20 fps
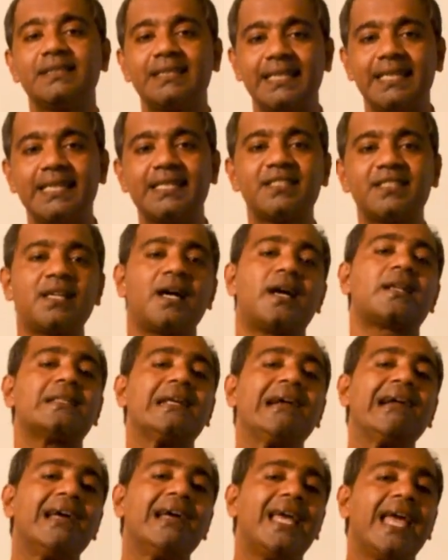These are
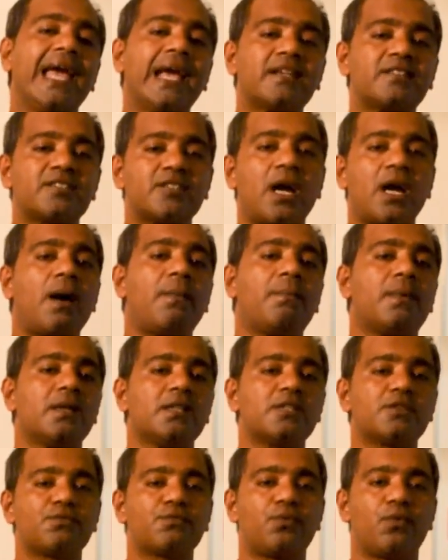the
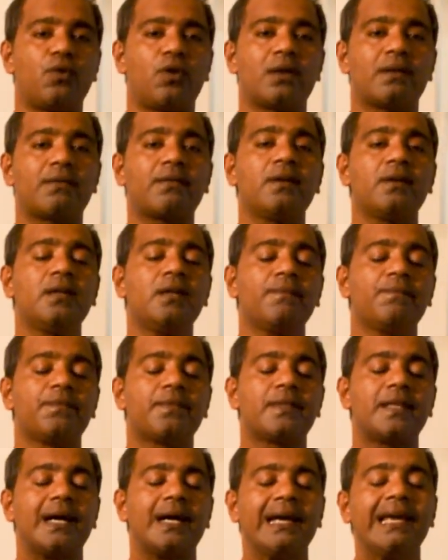examples for
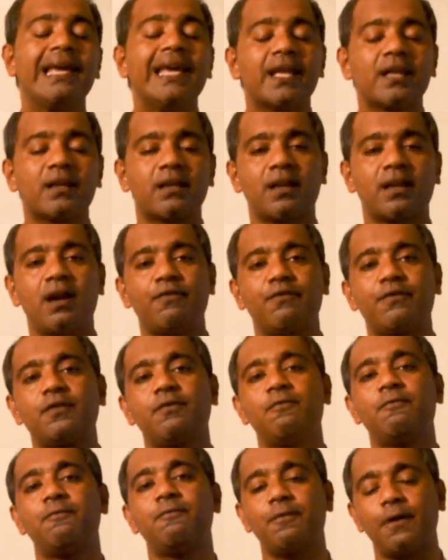the aircraft
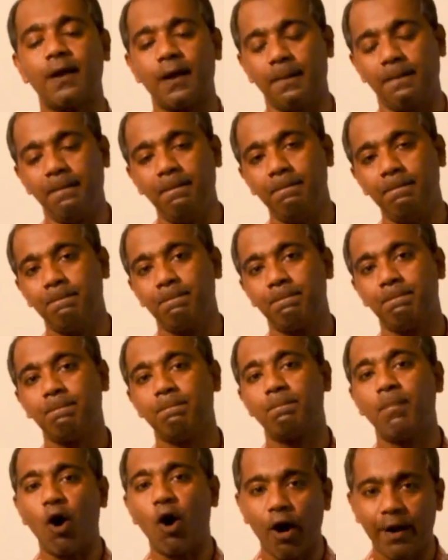from
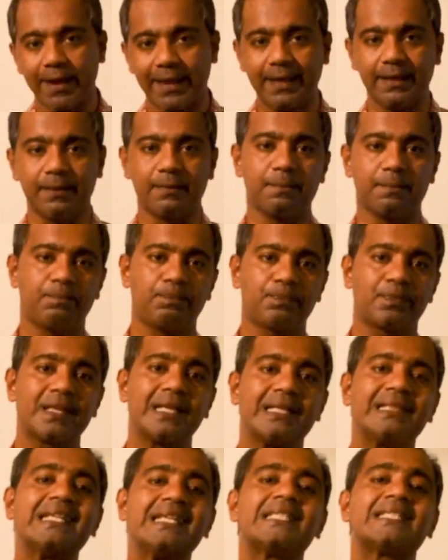Boeing.
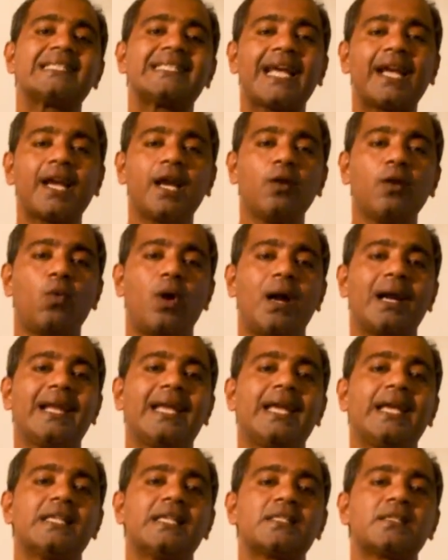The second one is